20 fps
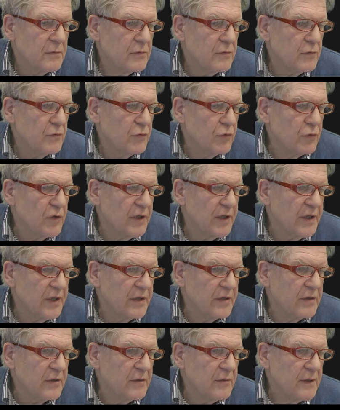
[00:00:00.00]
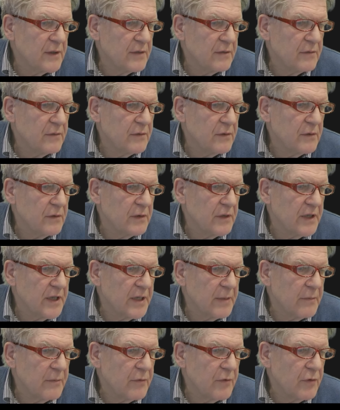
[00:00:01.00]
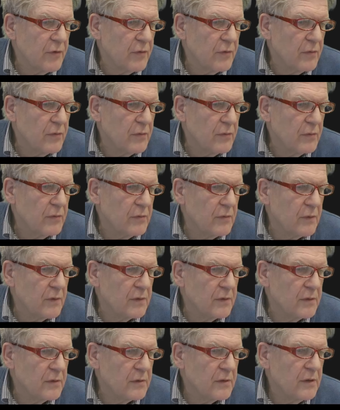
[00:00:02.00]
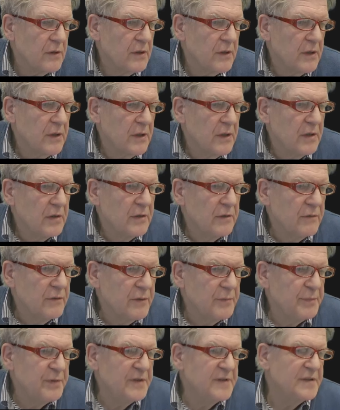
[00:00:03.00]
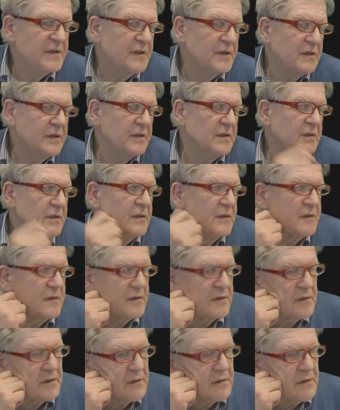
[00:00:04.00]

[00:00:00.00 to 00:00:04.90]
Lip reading: You can enter whatever name you want. The VPC is